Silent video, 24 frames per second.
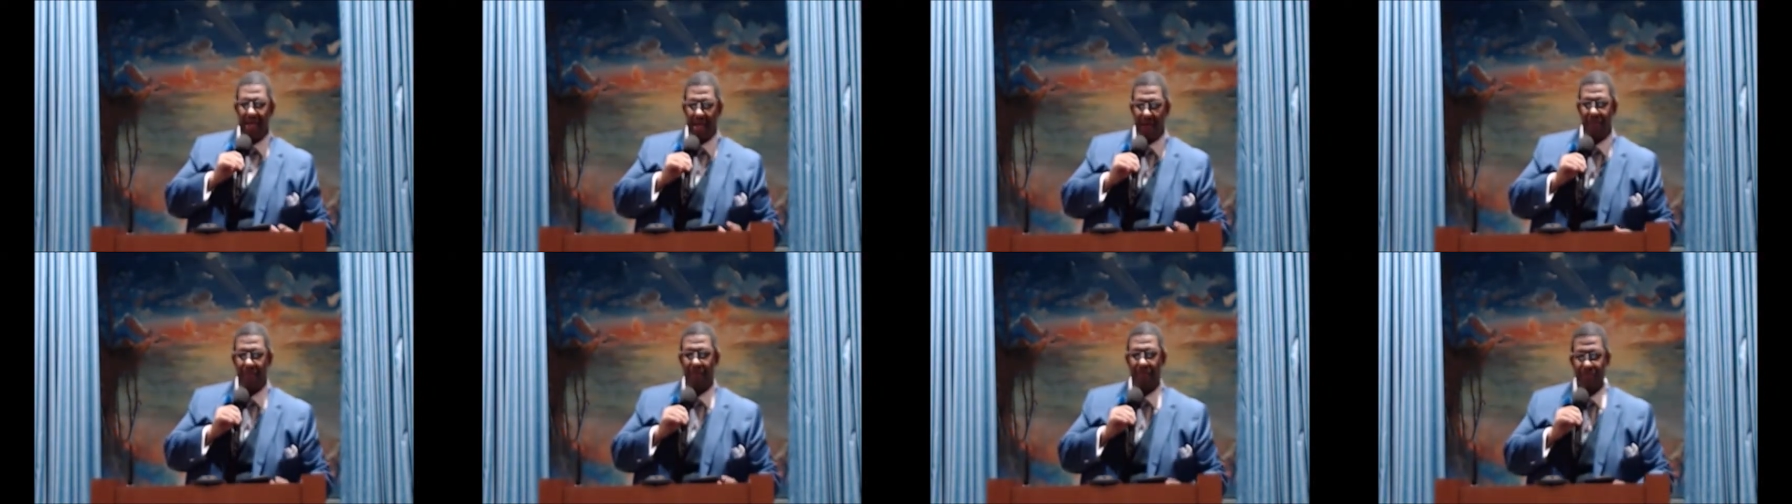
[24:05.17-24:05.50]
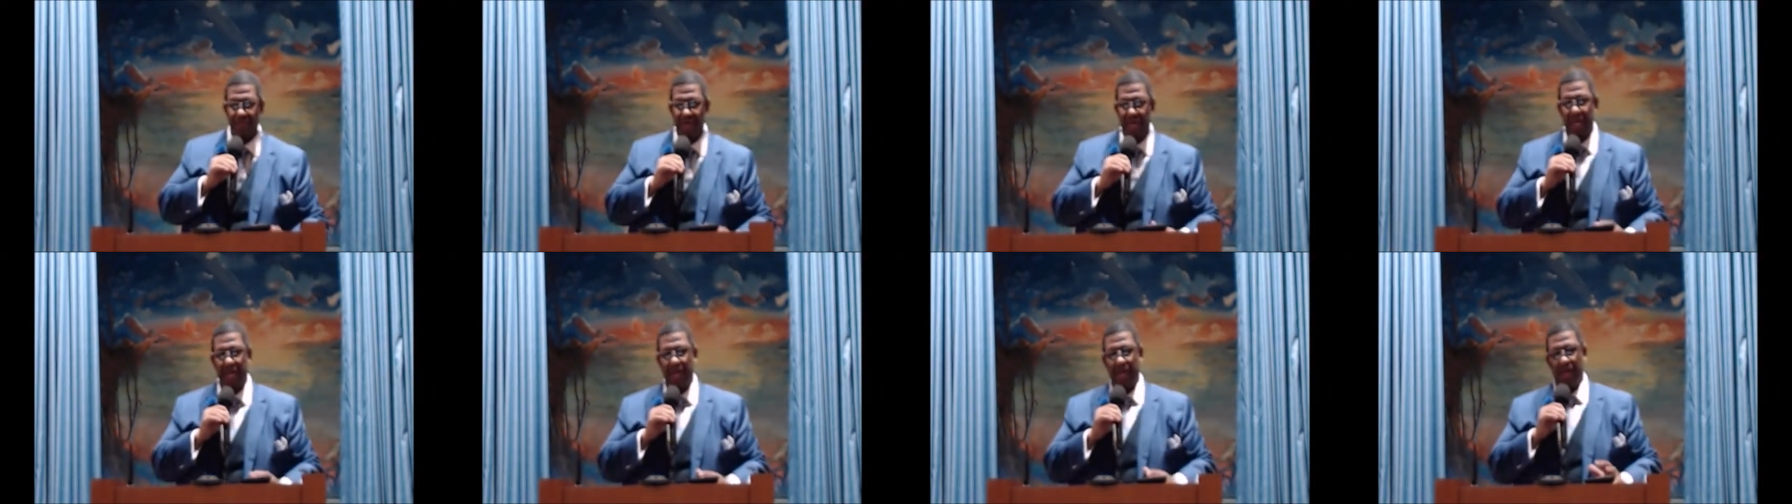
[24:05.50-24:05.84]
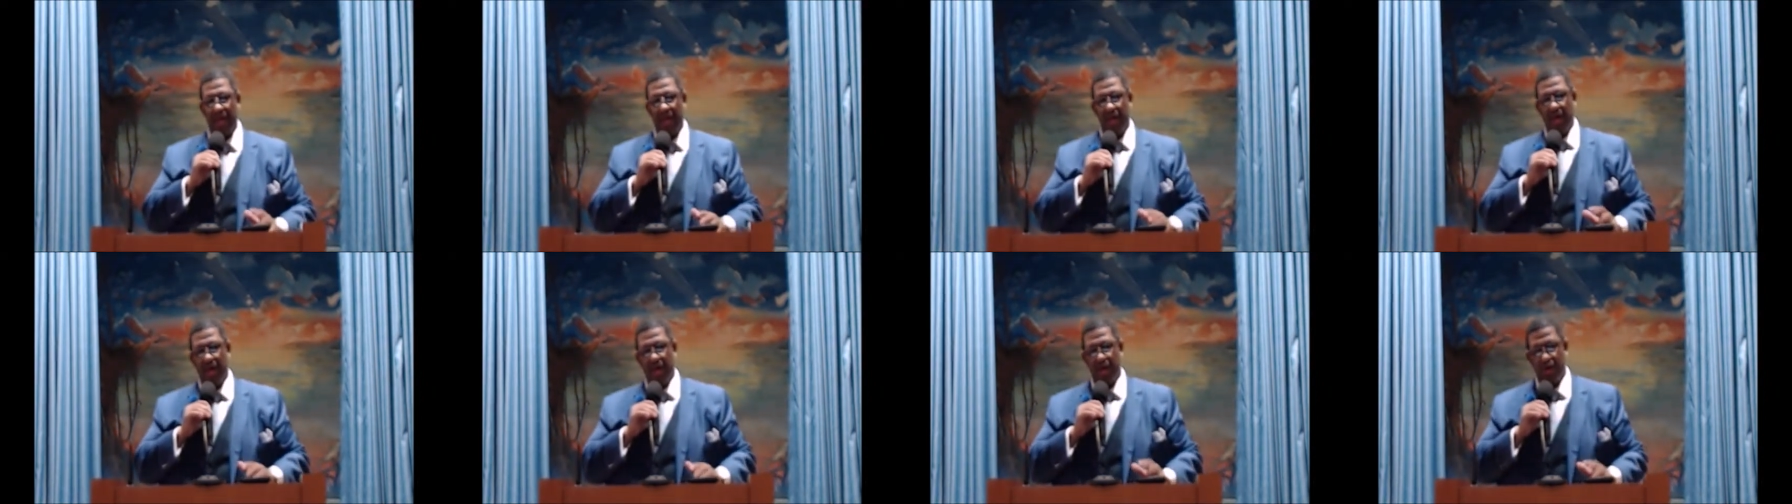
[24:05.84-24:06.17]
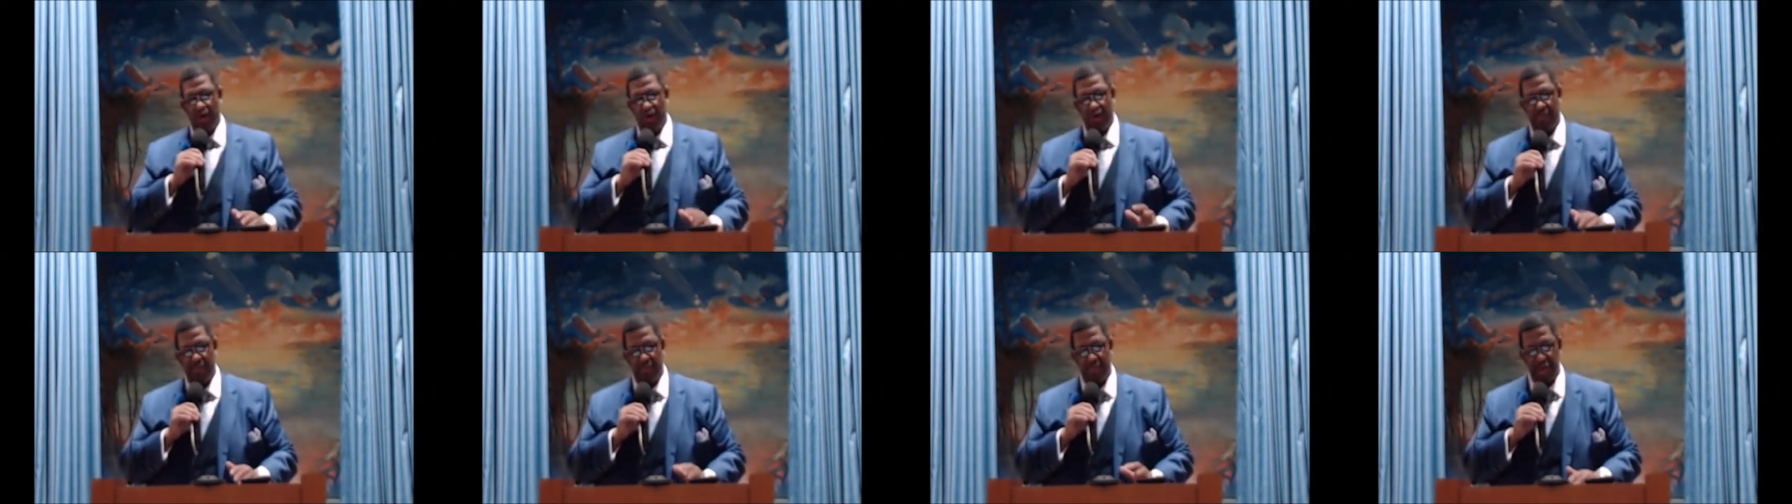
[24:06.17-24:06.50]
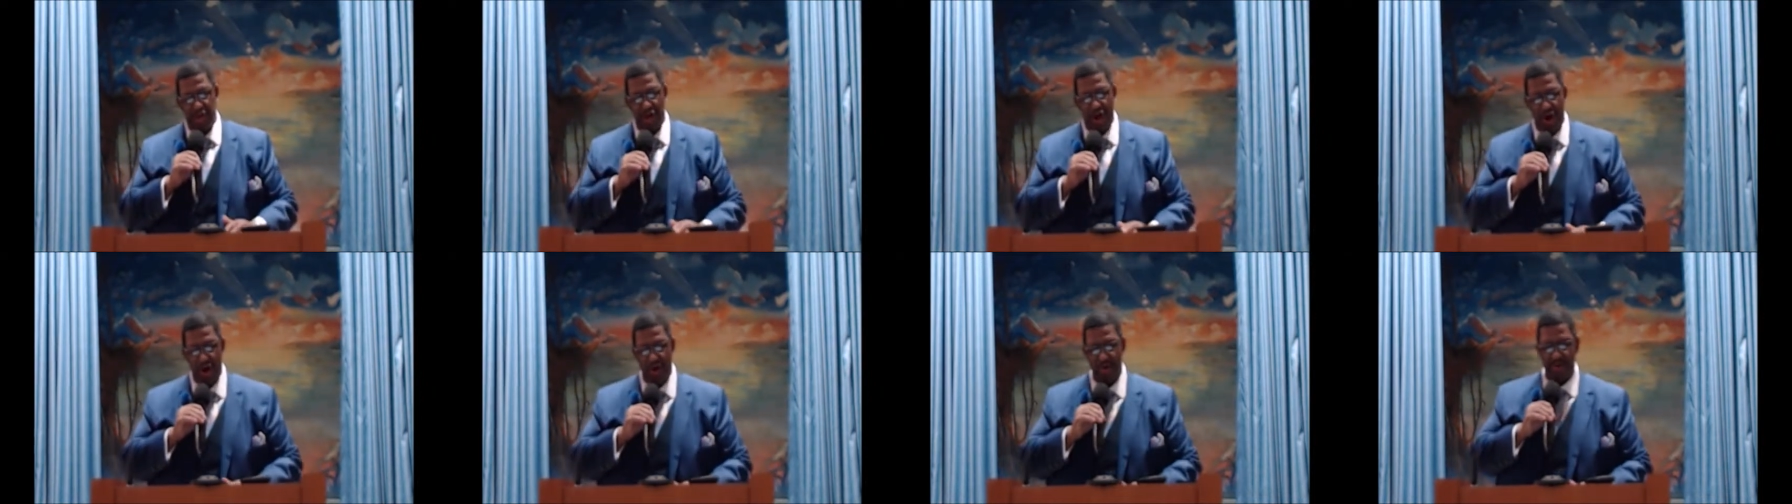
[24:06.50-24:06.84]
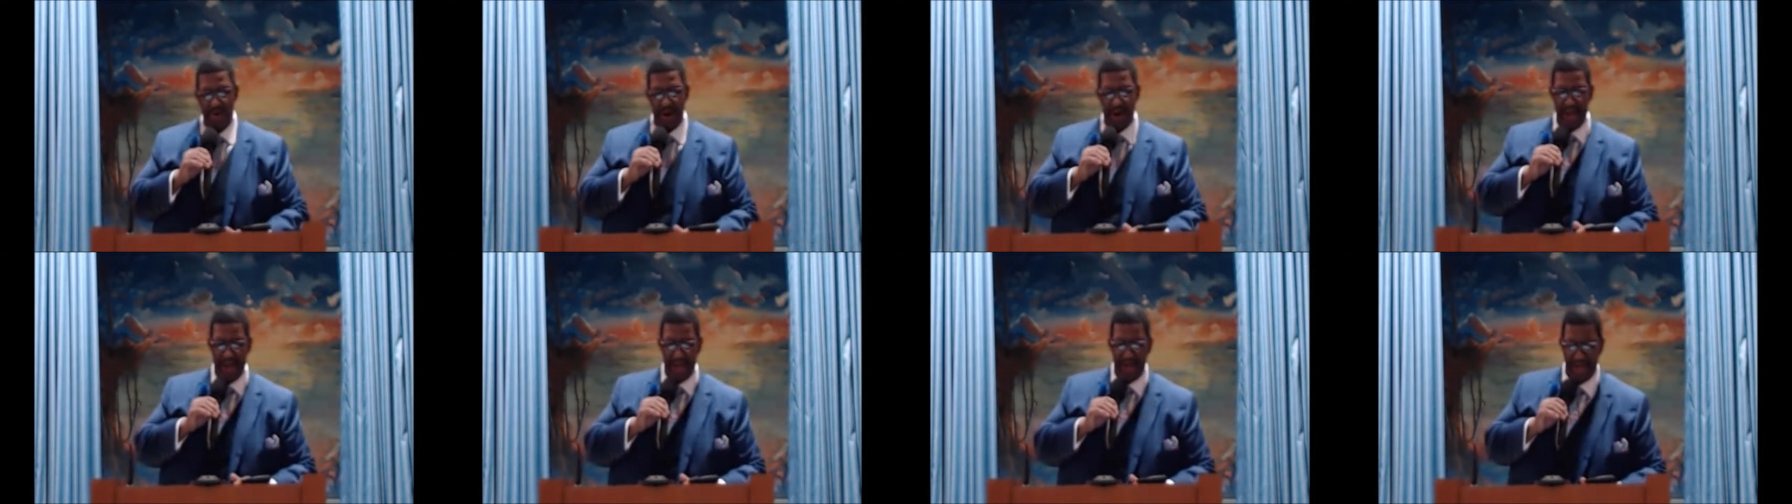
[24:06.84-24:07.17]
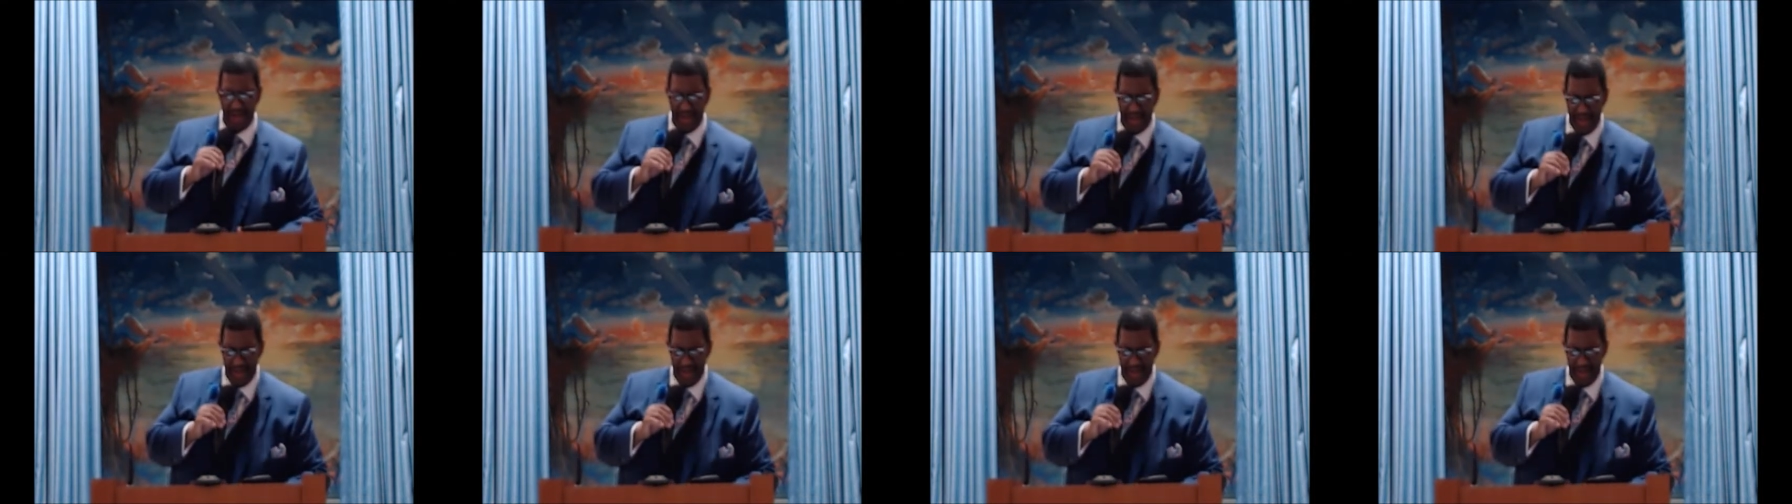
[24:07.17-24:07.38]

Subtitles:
everything gonna be all right.